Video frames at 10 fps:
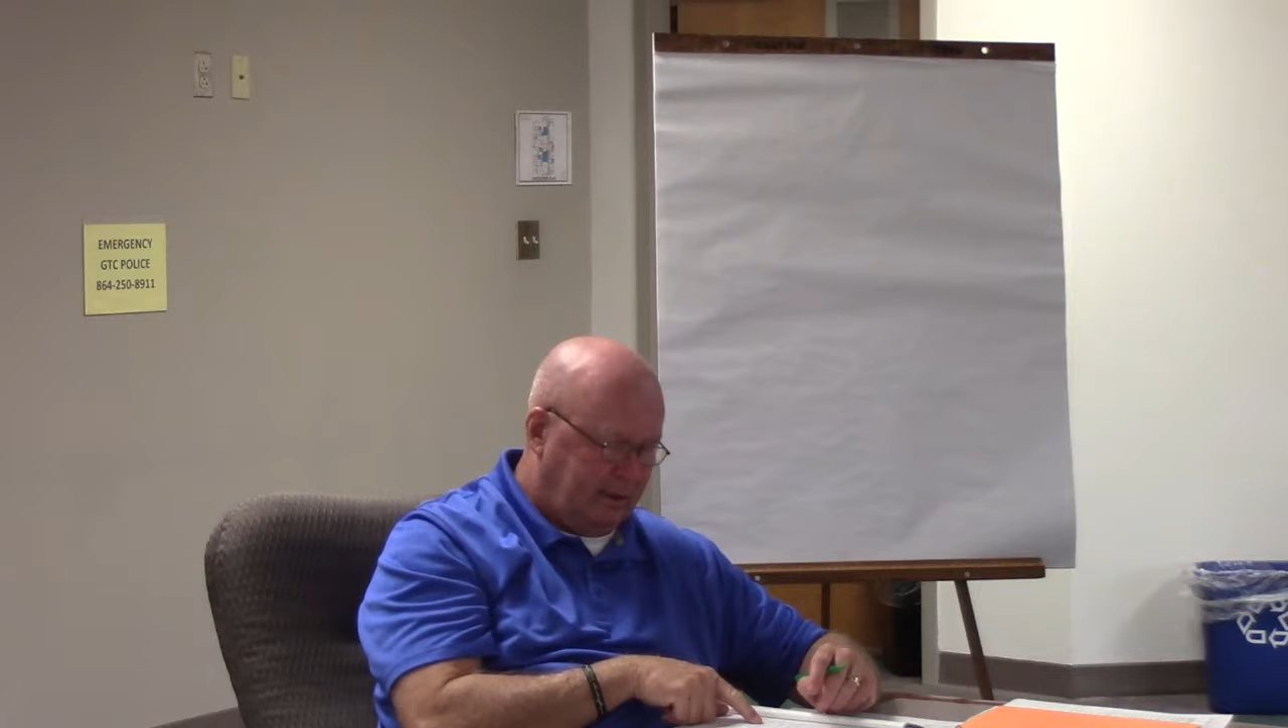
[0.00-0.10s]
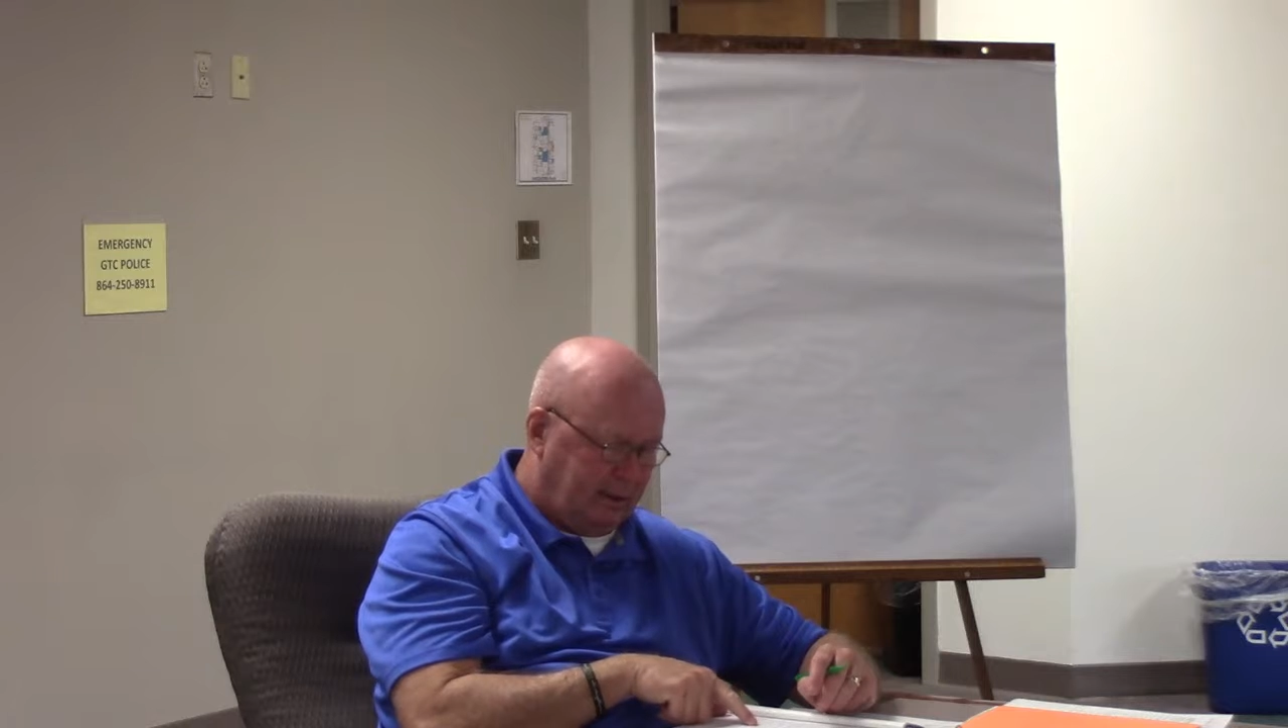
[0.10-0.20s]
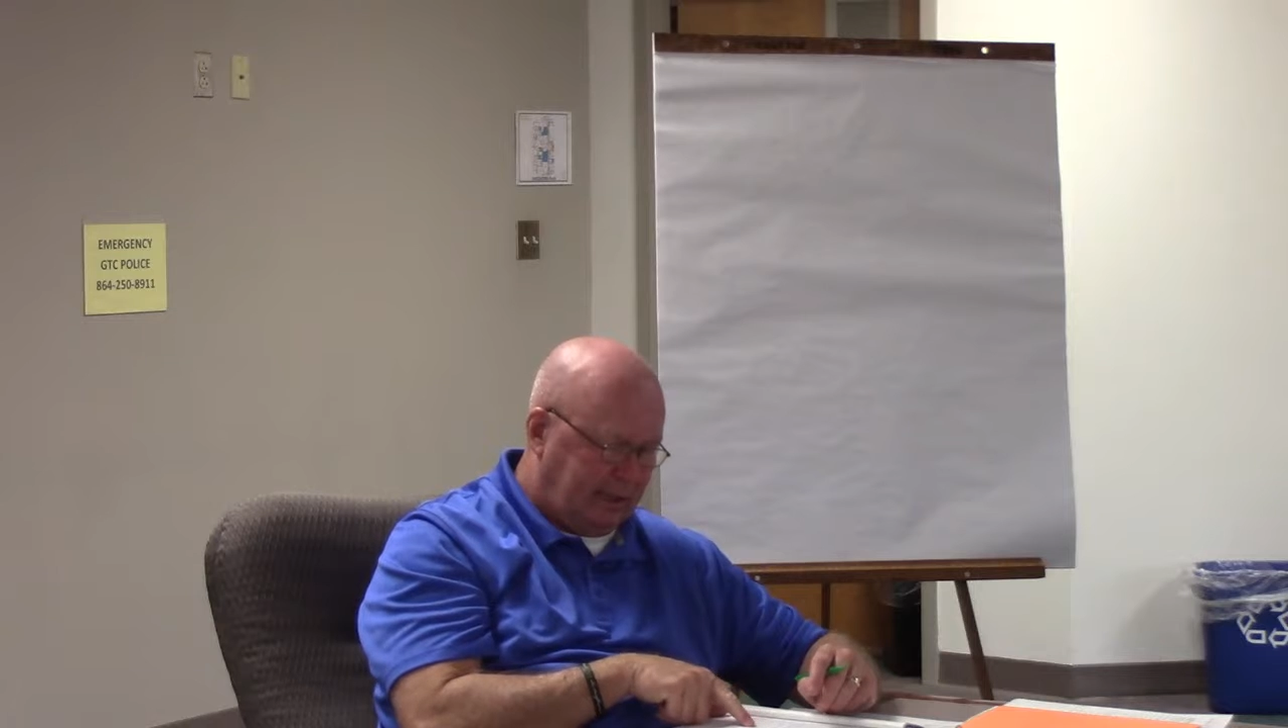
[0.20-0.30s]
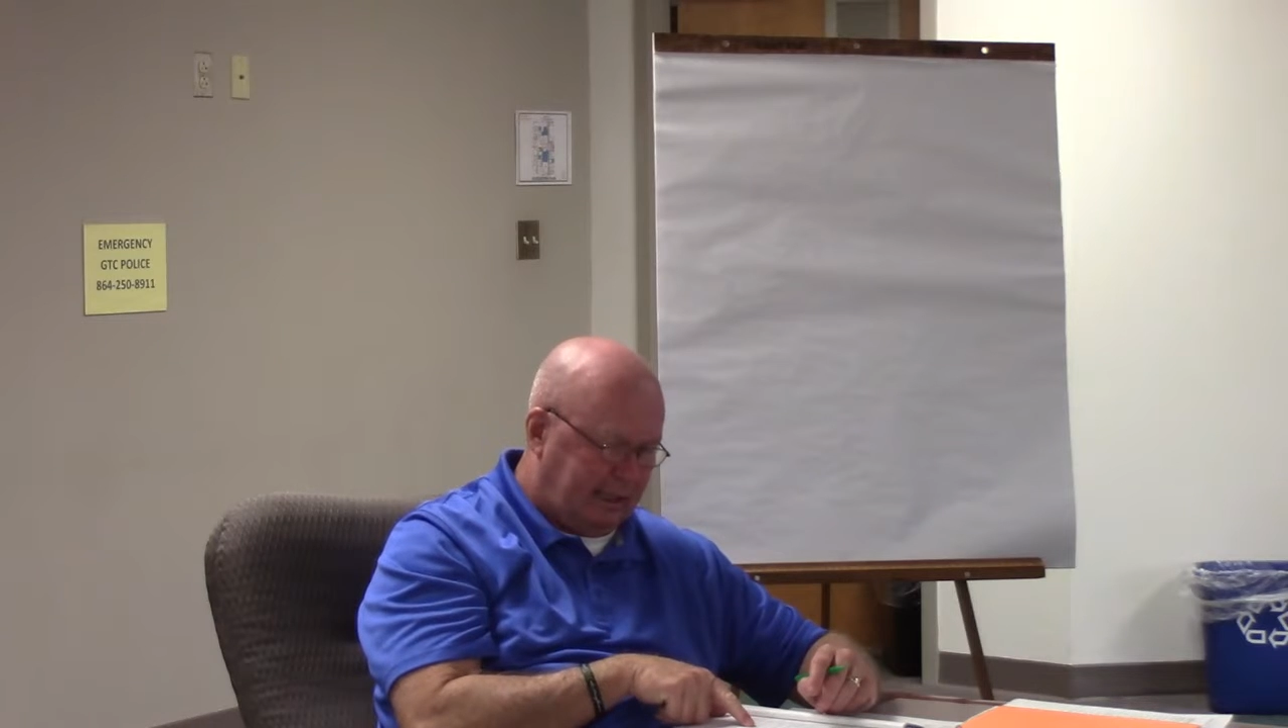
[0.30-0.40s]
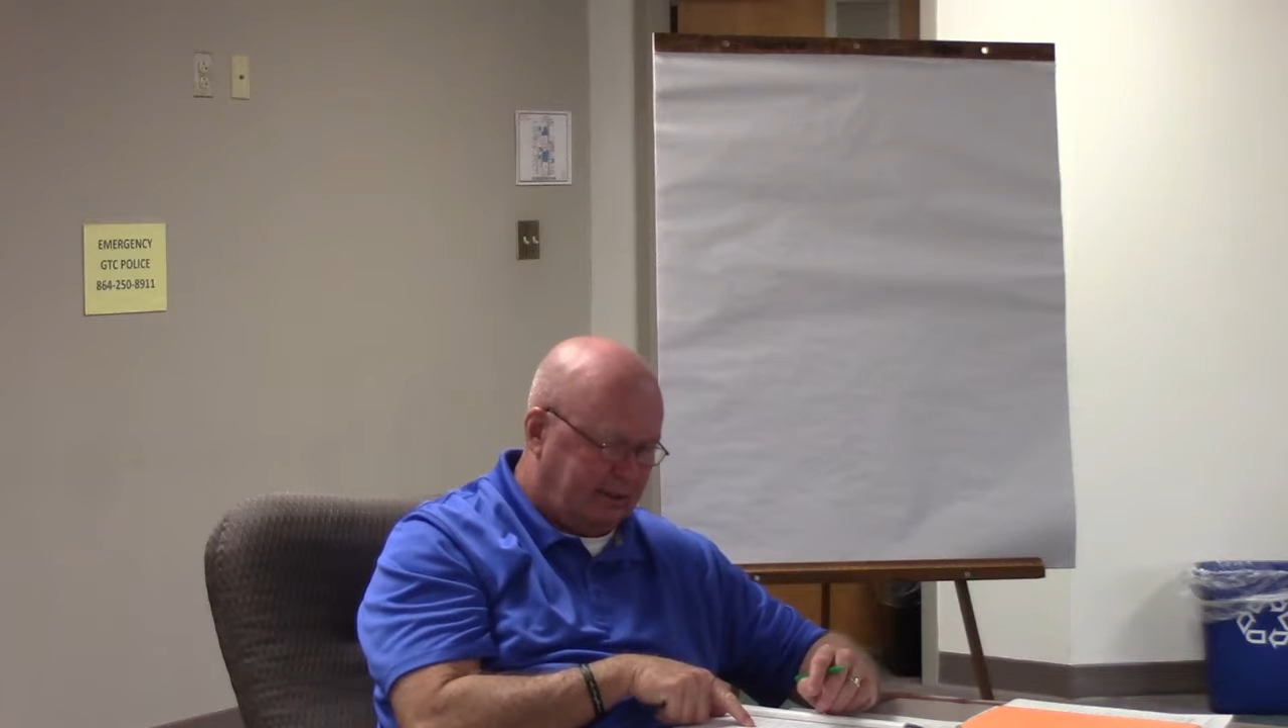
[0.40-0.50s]
of the
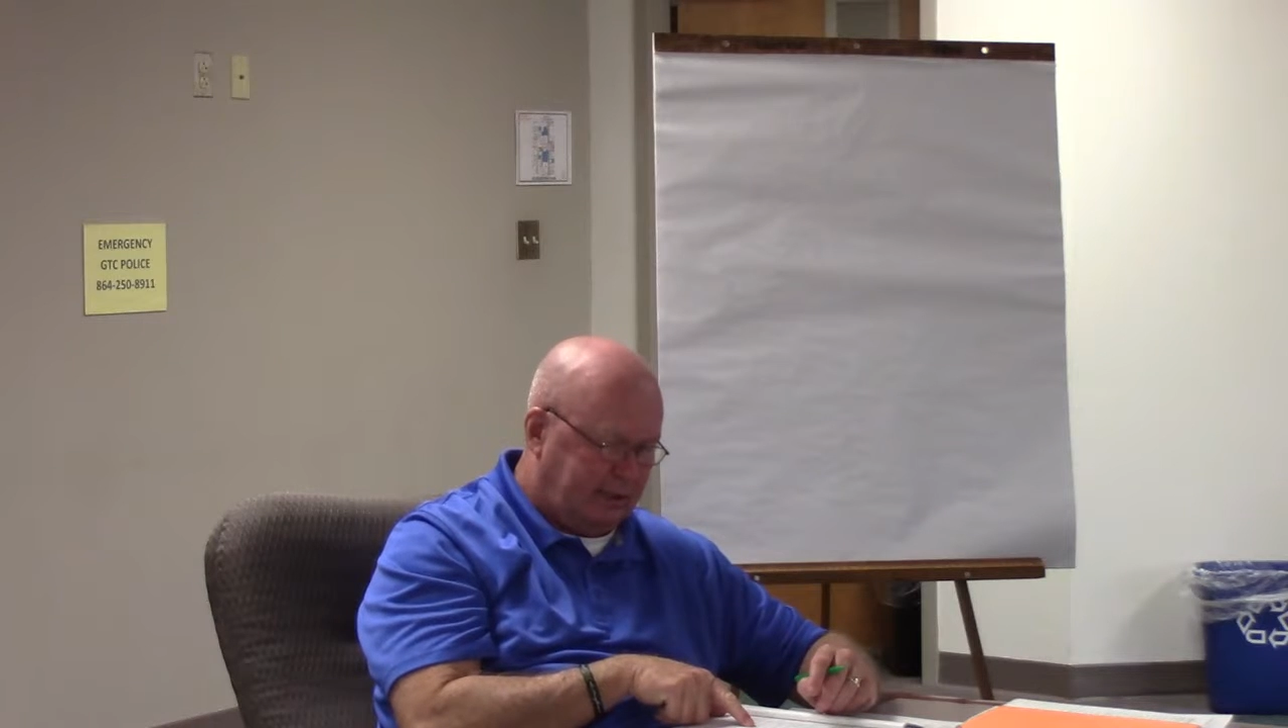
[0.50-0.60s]
line